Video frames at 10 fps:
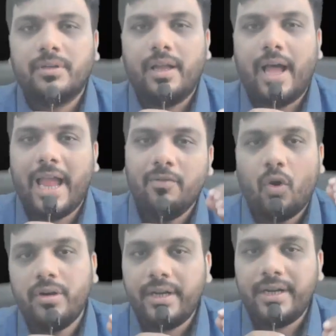I
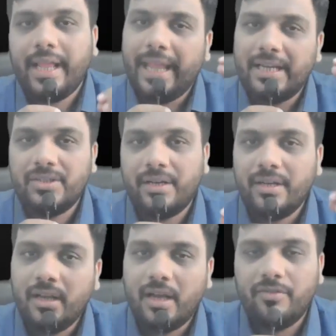wanted
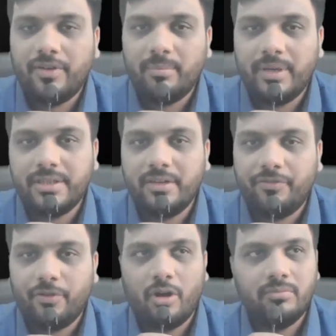external confirmation
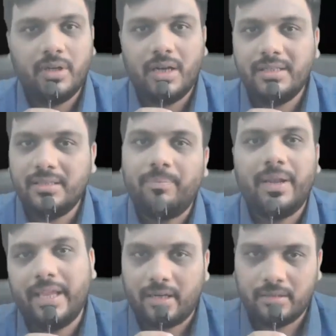from a
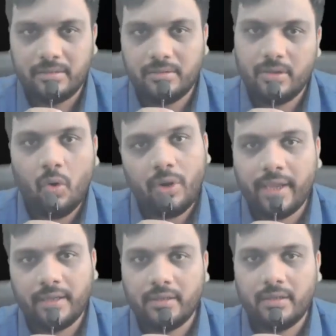supplier.
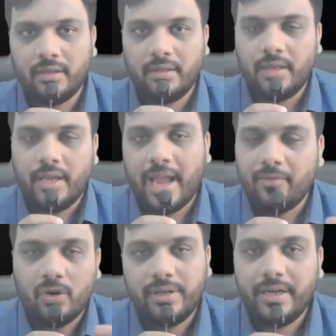Okay. I
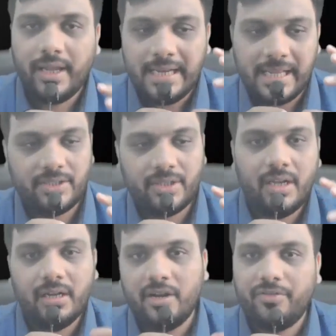wanted an
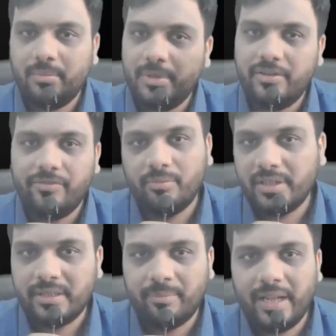external confirmation from the
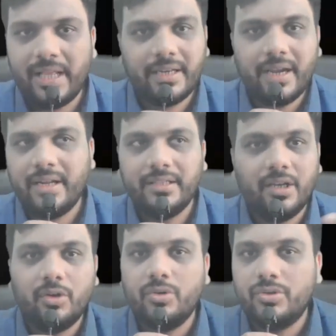supplier regarding the
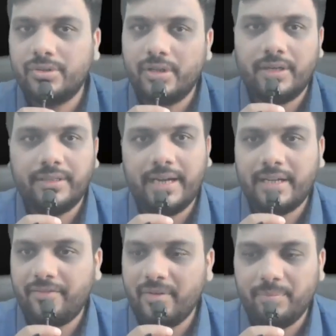goods that
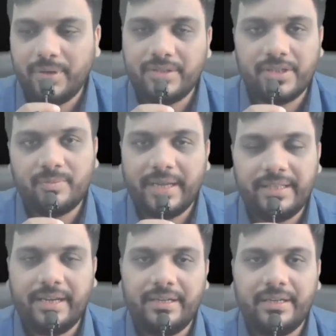have been purchased by
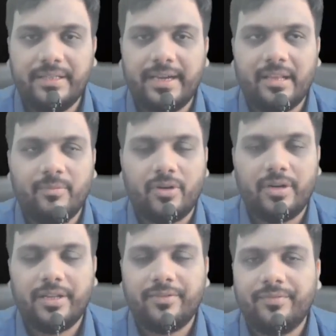the entity that I'm
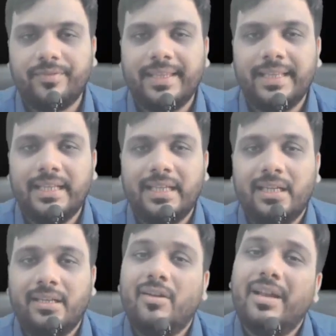auditing.
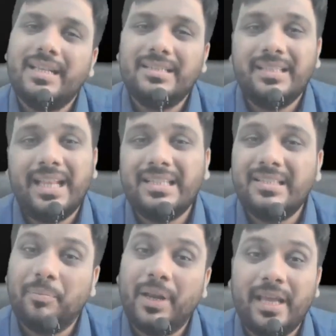Now, let us say that
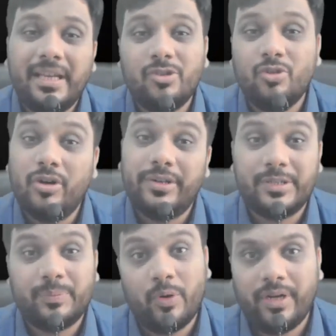supplier is not
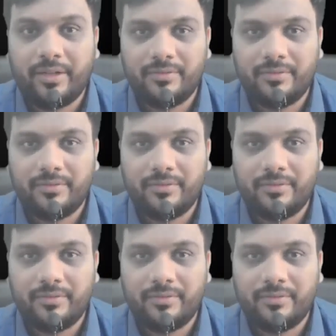responding.